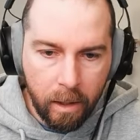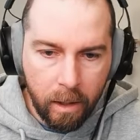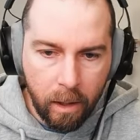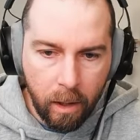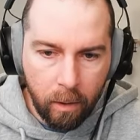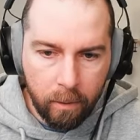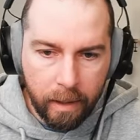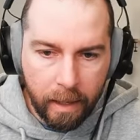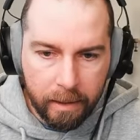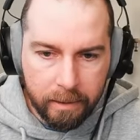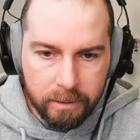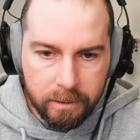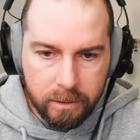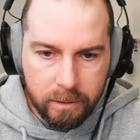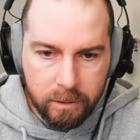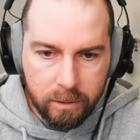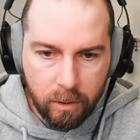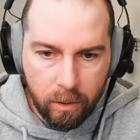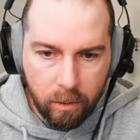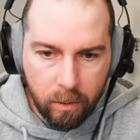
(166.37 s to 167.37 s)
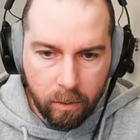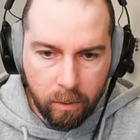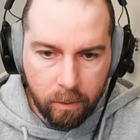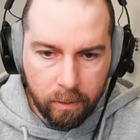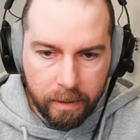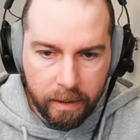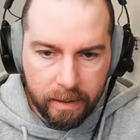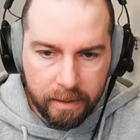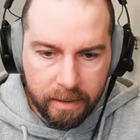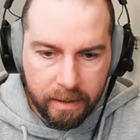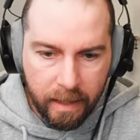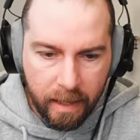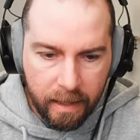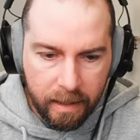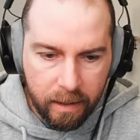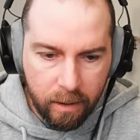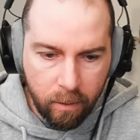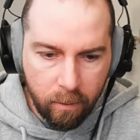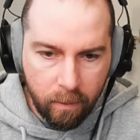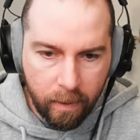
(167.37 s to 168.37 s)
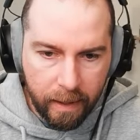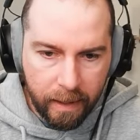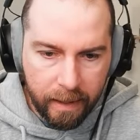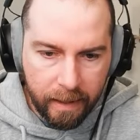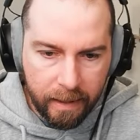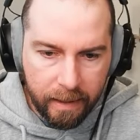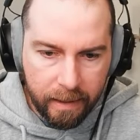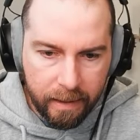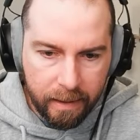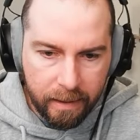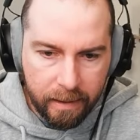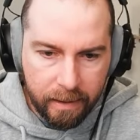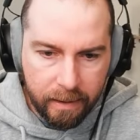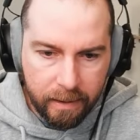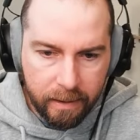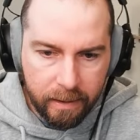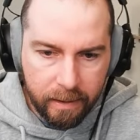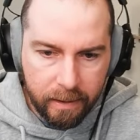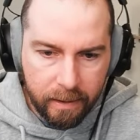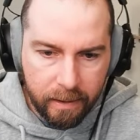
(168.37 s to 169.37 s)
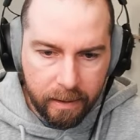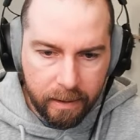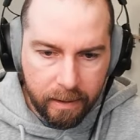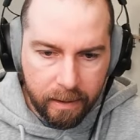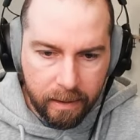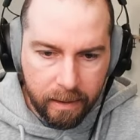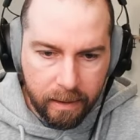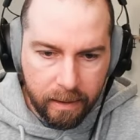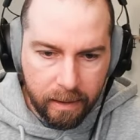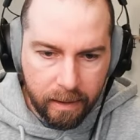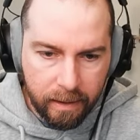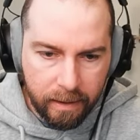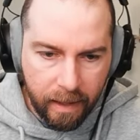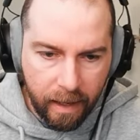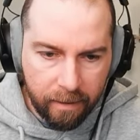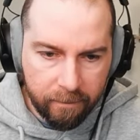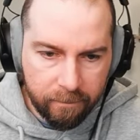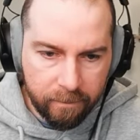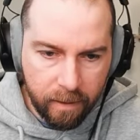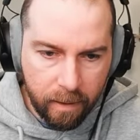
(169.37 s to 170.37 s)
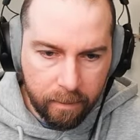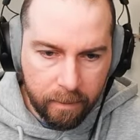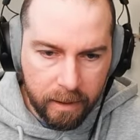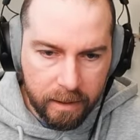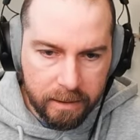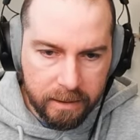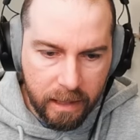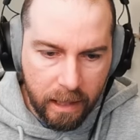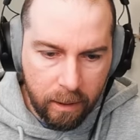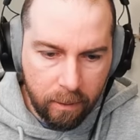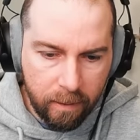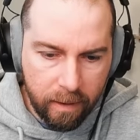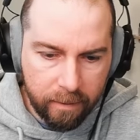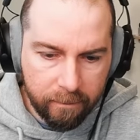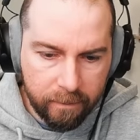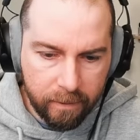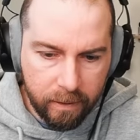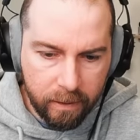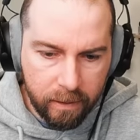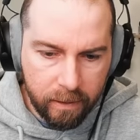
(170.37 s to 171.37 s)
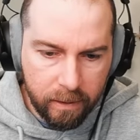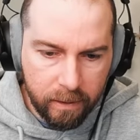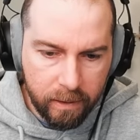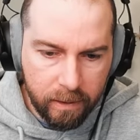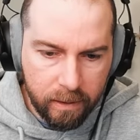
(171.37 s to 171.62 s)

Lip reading: Okay, so they take away that from us. However,